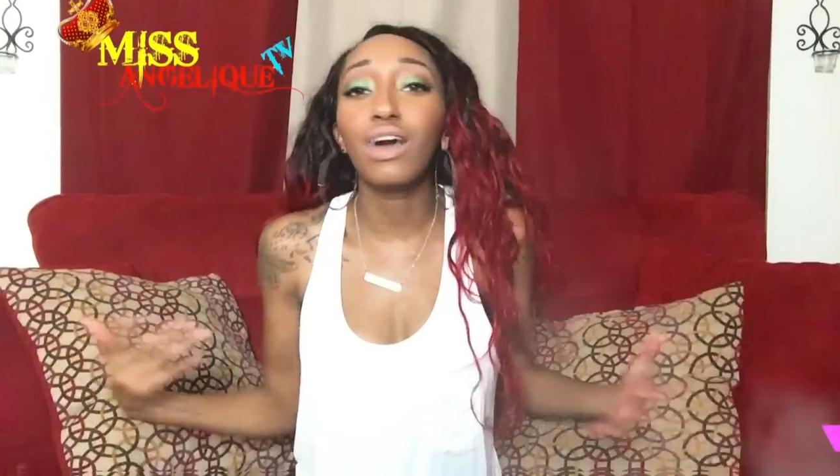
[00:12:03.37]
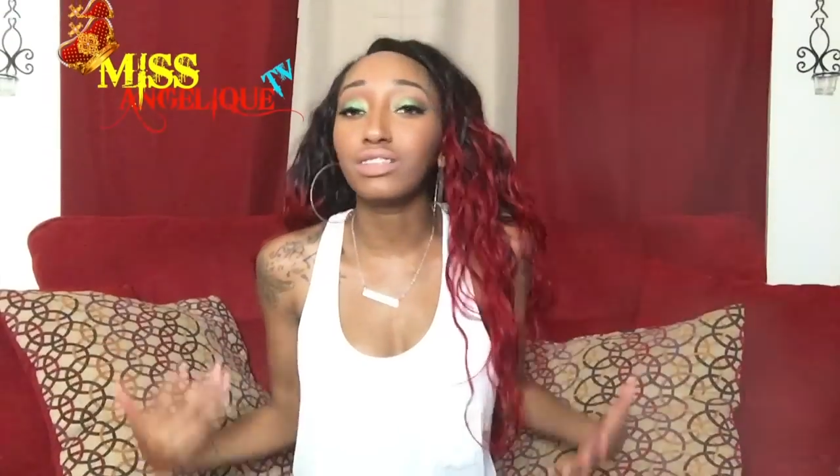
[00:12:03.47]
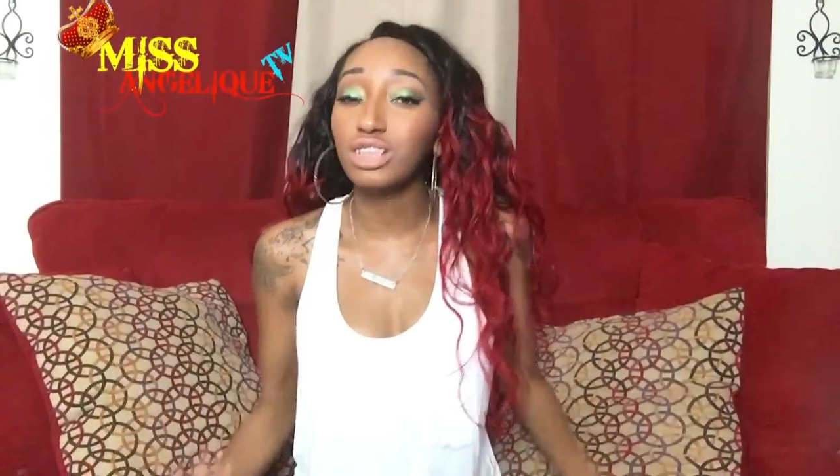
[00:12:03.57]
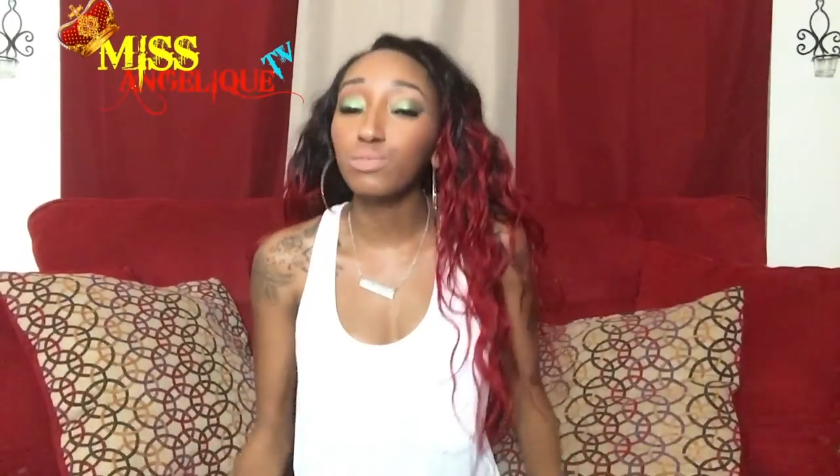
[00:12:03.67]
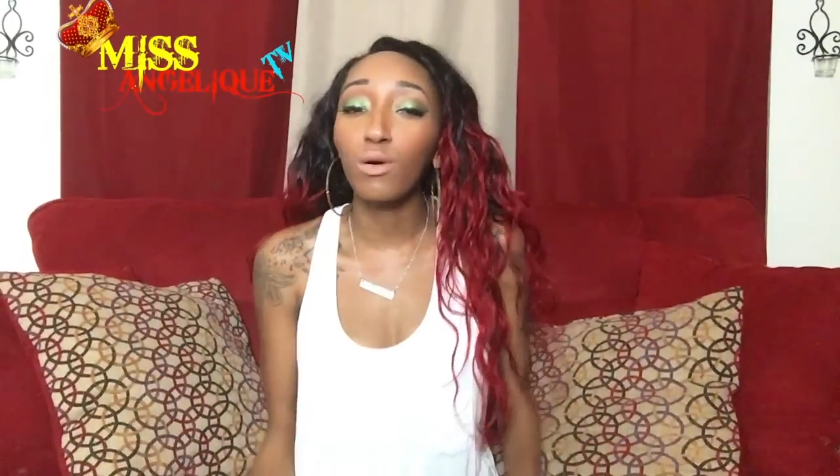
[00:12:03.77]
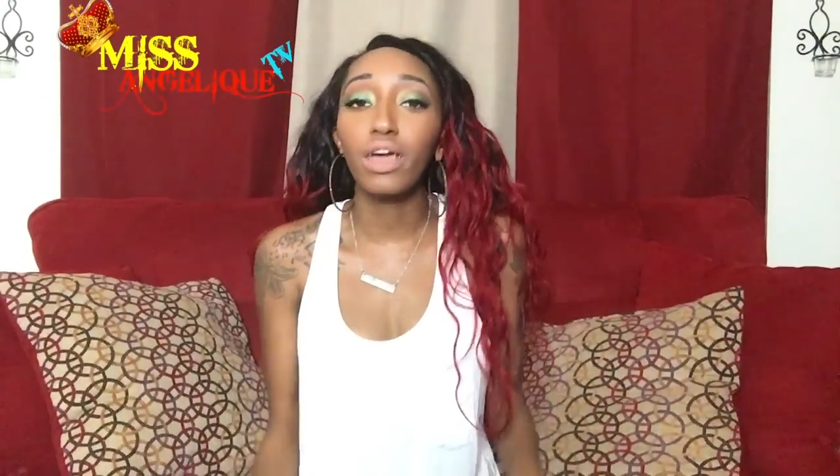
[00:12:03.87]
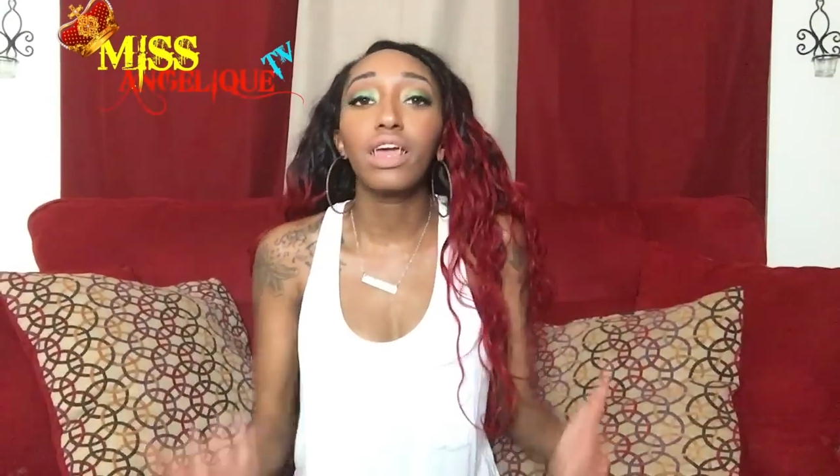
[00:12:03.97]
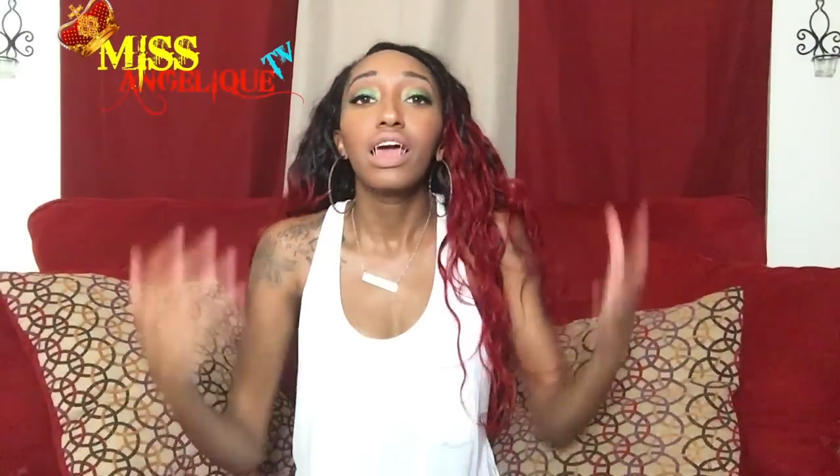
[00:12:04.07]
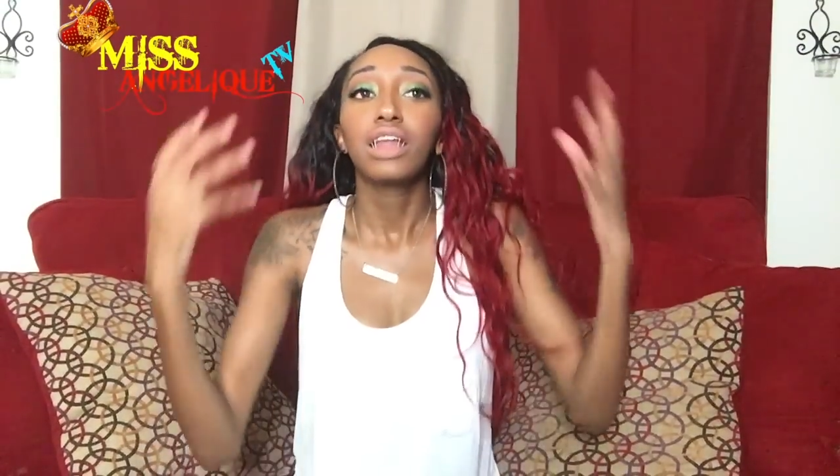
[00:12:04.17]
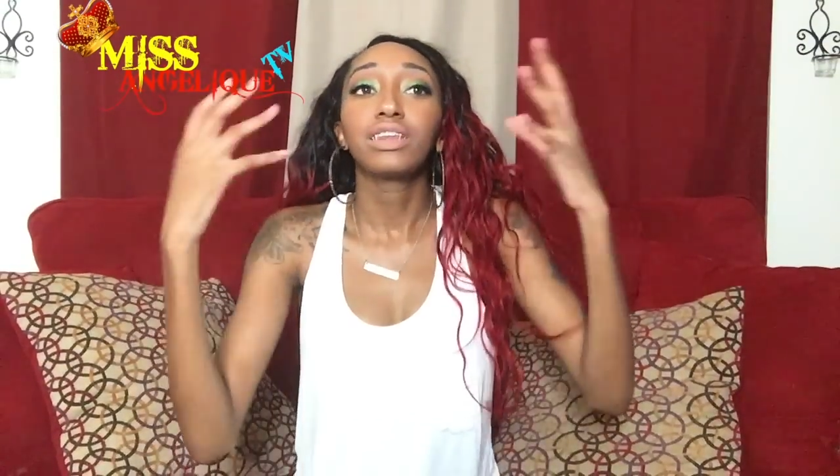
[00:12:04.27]
at this point,
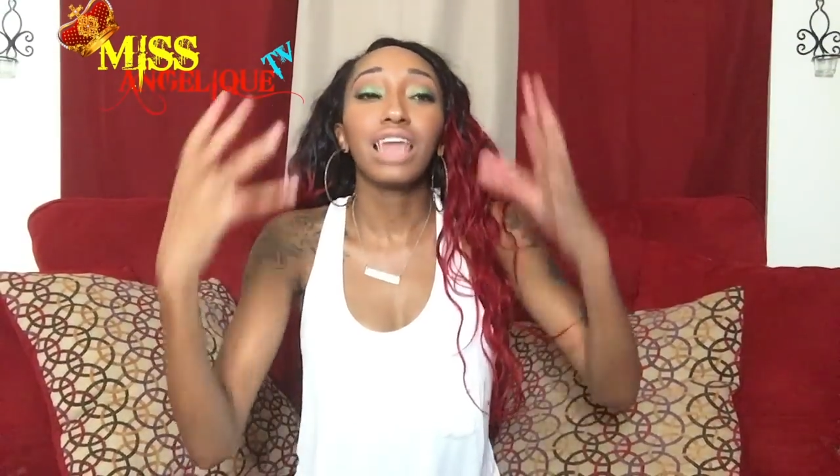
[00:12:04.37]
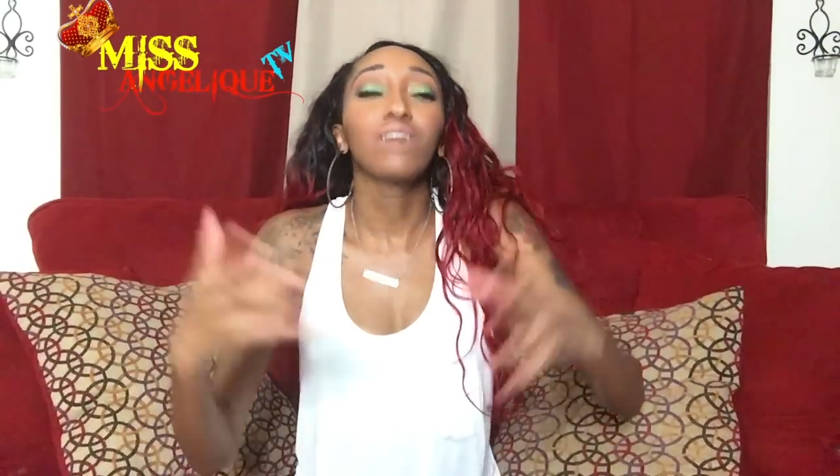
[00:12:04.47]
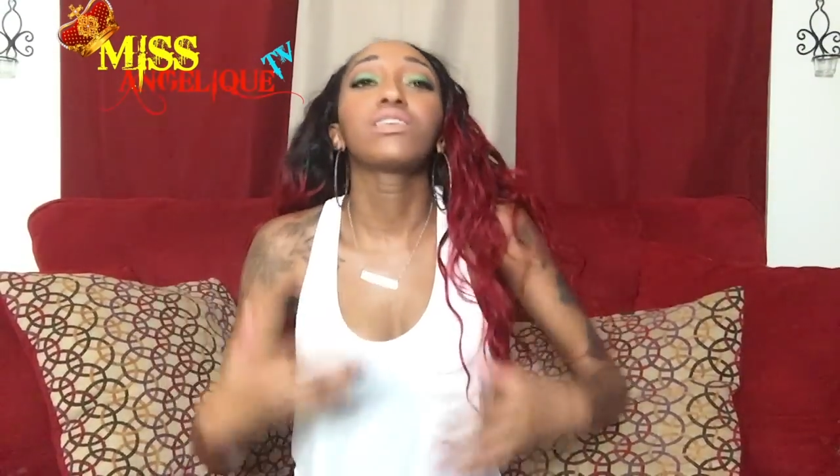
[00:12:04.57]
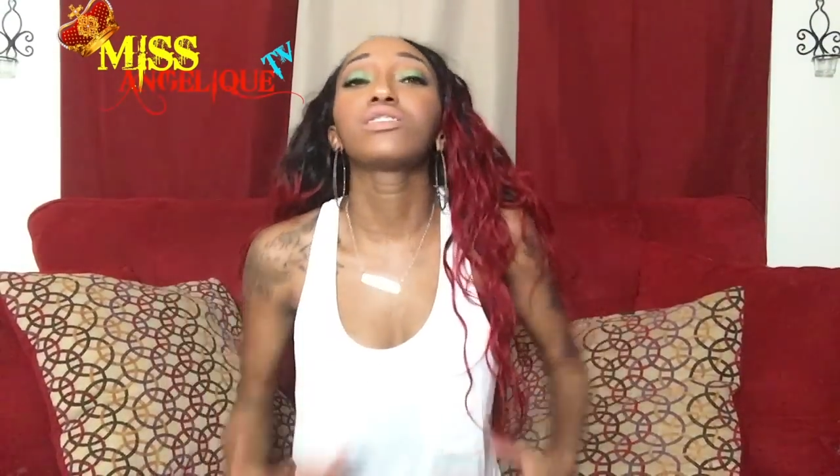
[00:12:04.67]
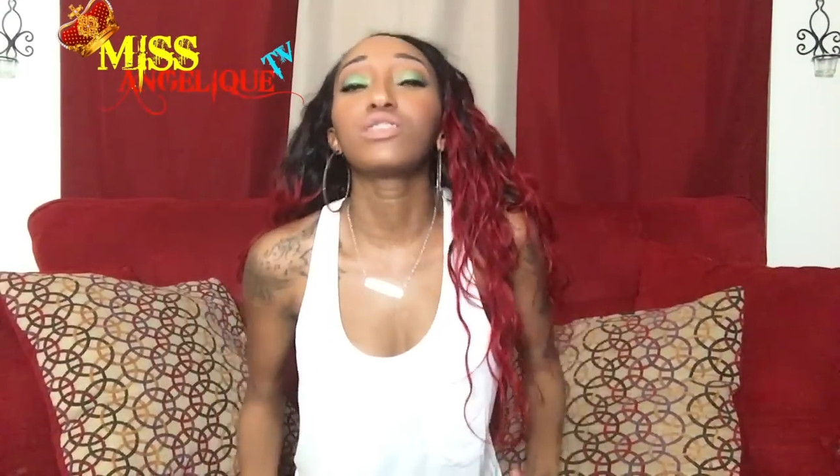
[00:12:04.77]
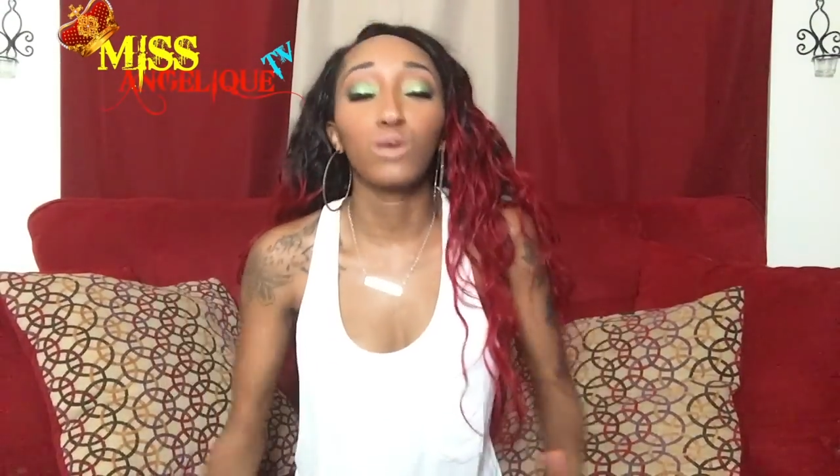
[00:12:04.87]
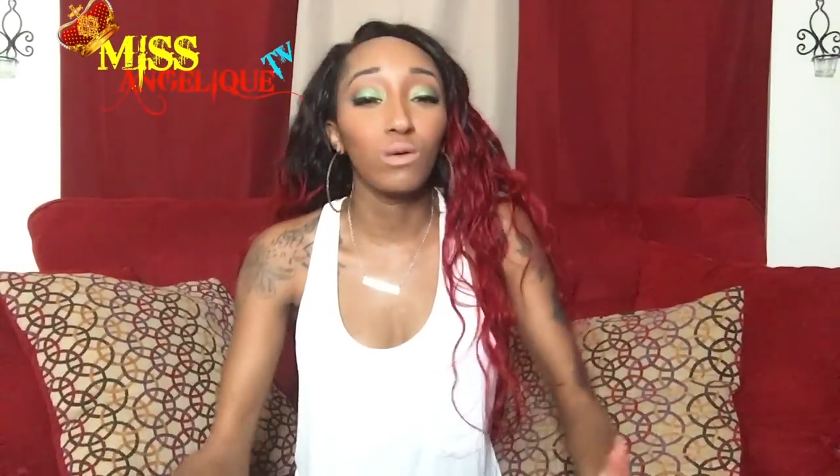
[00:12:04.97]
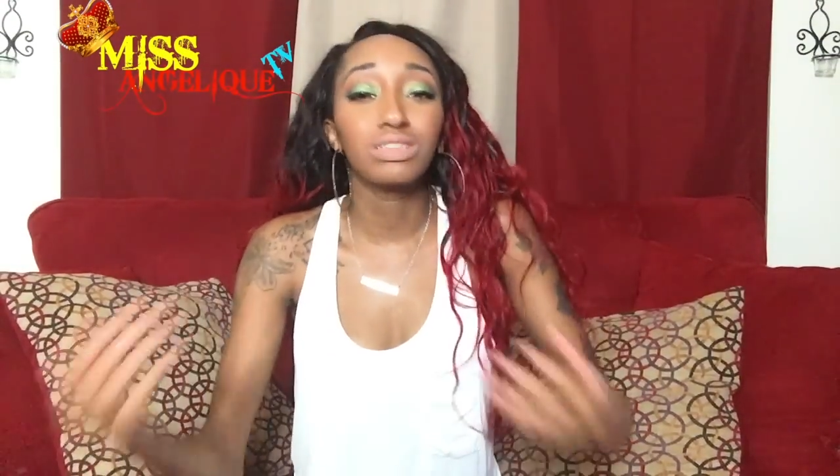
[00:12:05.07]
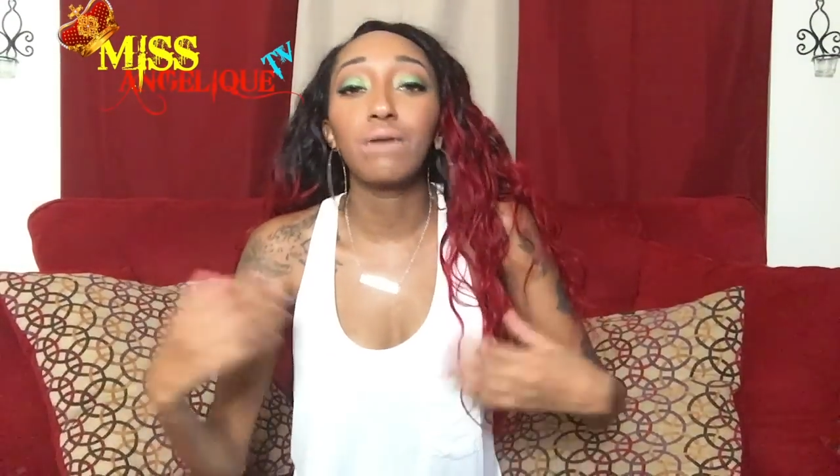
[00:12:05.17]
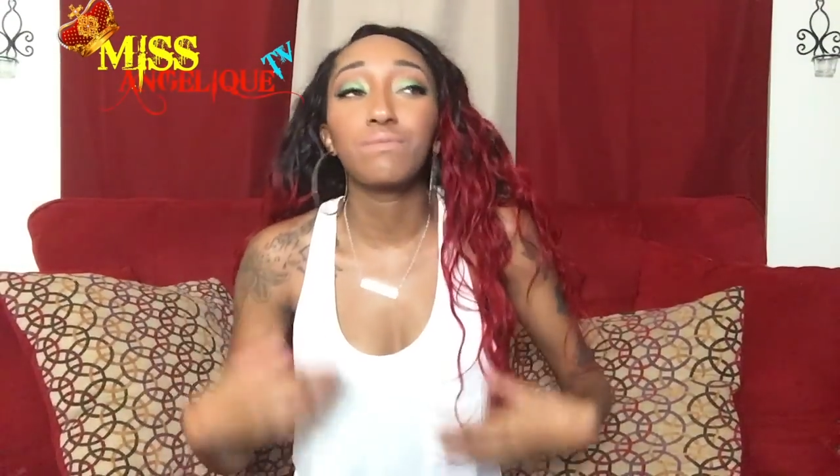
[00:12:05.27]
now that she's
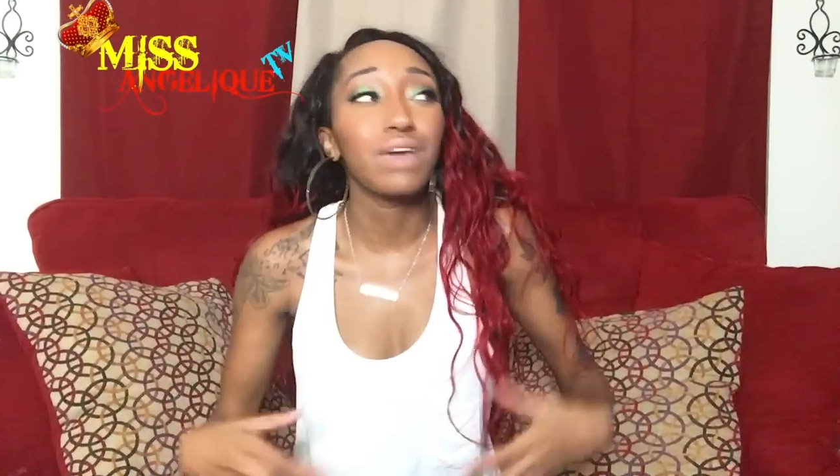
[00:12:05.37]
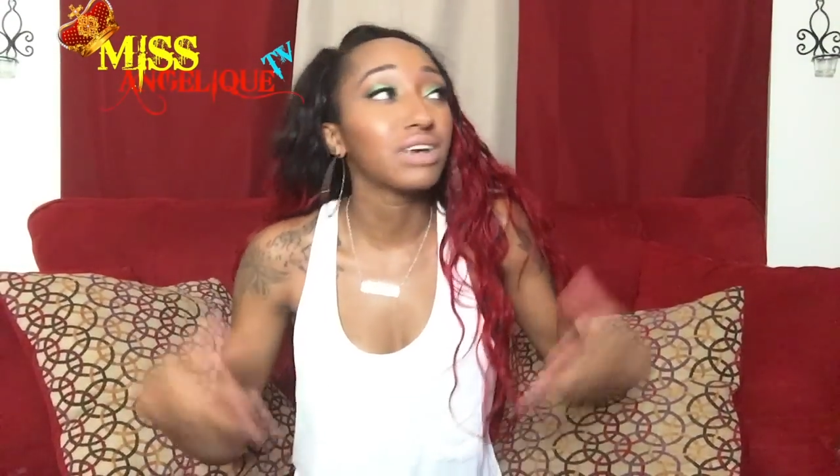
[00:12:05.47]
on top of me,